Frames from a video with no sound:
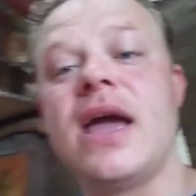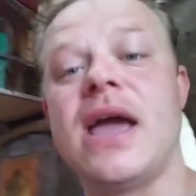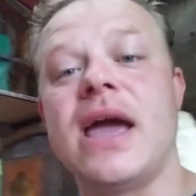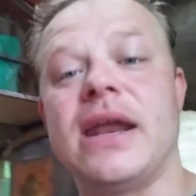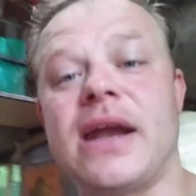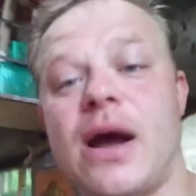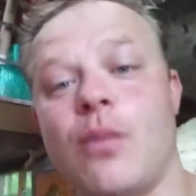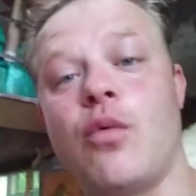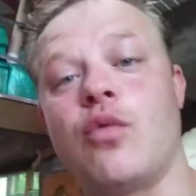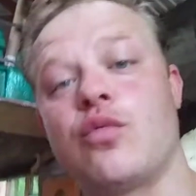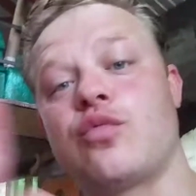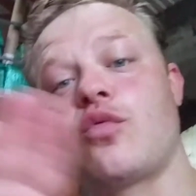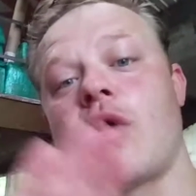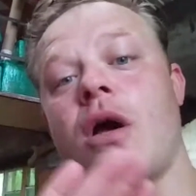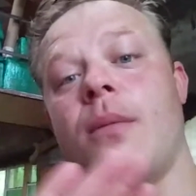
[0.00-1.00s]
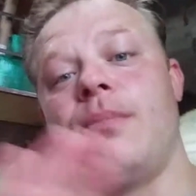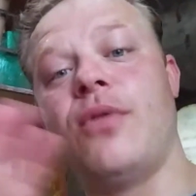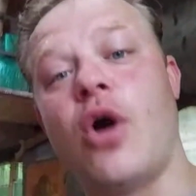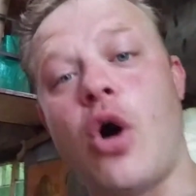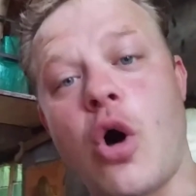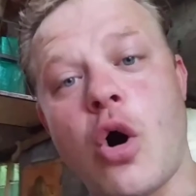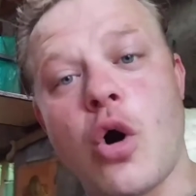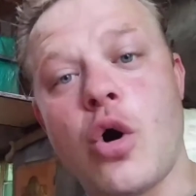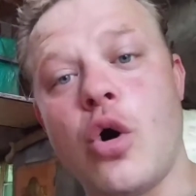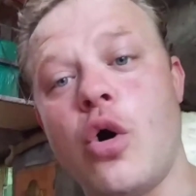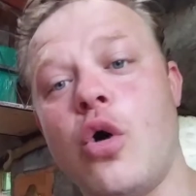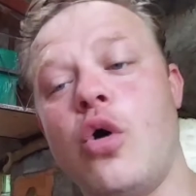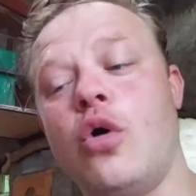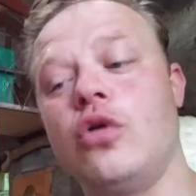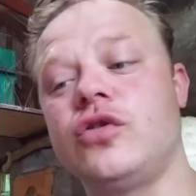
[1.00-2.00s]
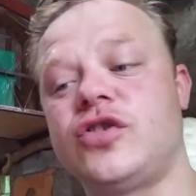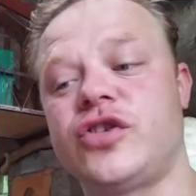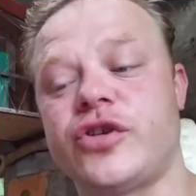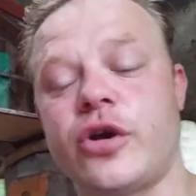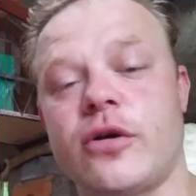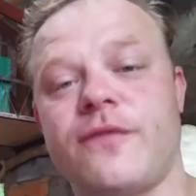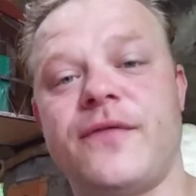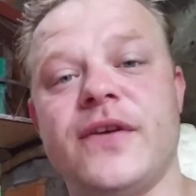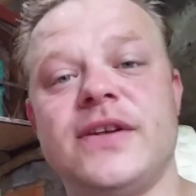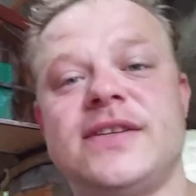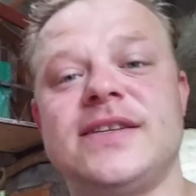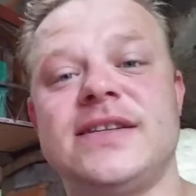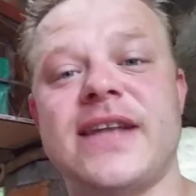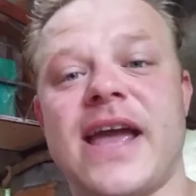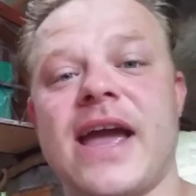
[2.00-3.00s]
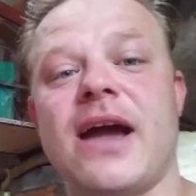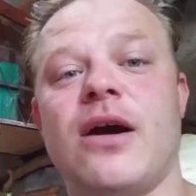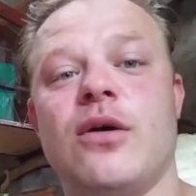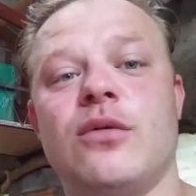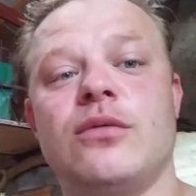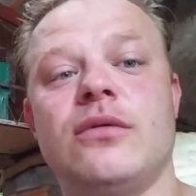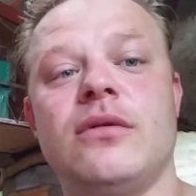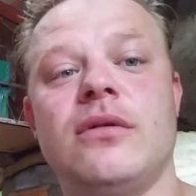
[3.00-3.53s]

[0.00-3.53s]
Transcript: and I will rub the whole surface down